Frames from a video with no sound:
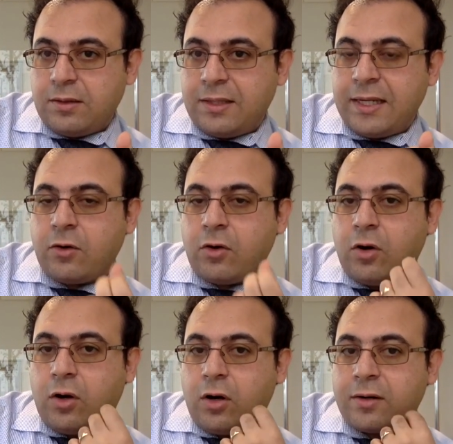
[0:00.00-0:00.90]
there
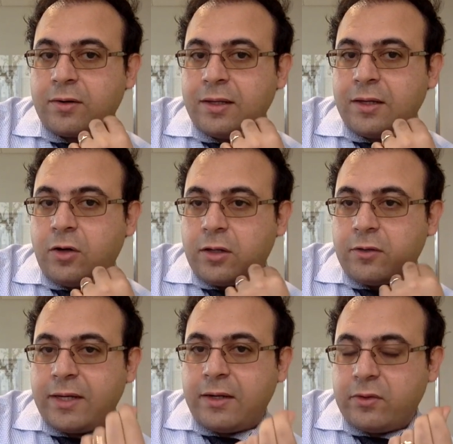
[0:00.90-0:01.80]
are
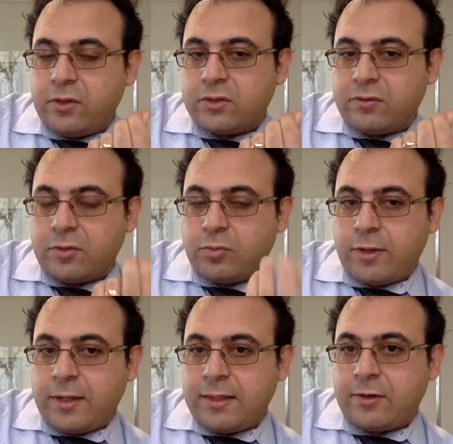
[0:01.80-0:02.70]
other areas of the
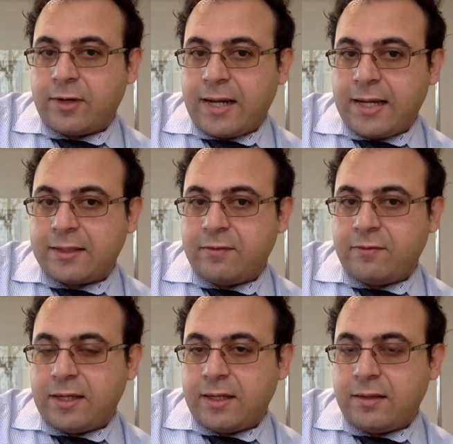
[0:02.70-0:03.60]
brain that are
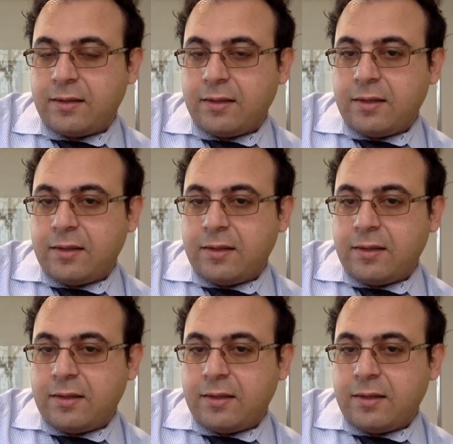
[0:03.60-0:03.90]
activated